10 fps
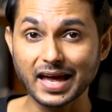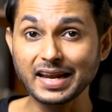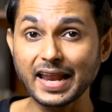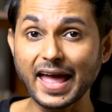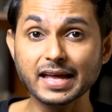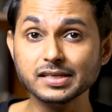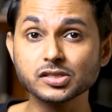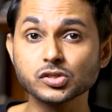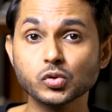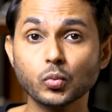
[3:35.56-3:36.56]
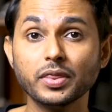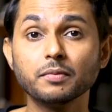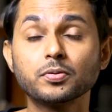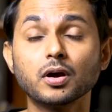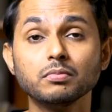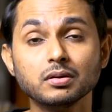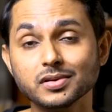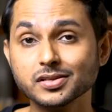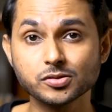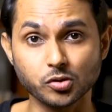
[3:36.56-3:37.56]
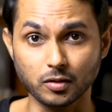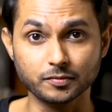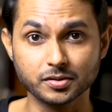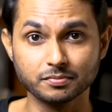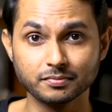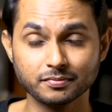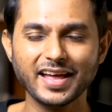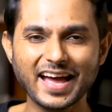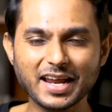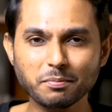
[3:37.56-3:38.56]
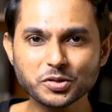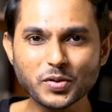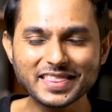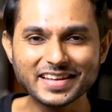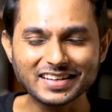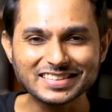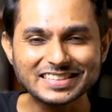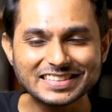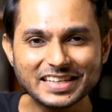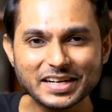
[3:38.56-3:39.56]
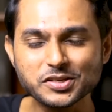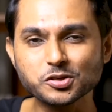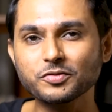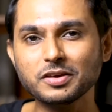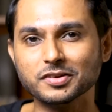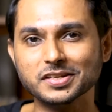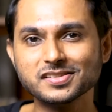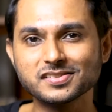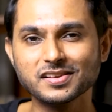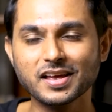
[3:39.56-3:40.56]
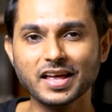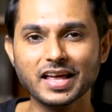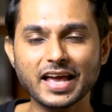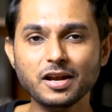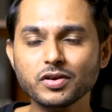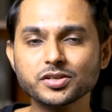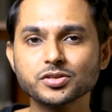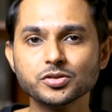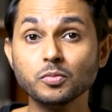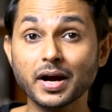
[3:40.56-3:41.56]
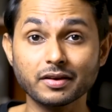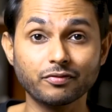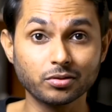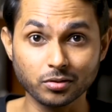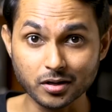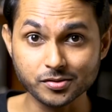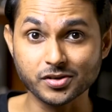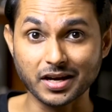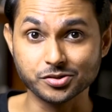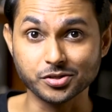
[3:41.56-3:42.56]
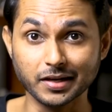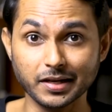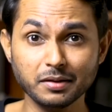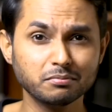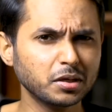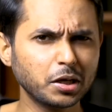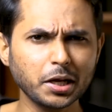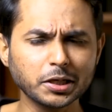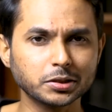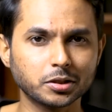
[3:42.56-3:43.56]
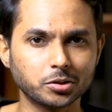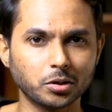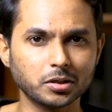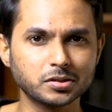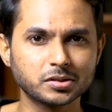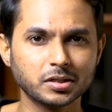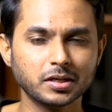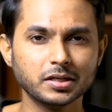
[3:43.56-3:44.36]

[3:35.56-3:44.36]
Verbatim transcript: and it ends when the problem is solved. And in between, there are the series of events in which you might have thought strategically, connected the dots,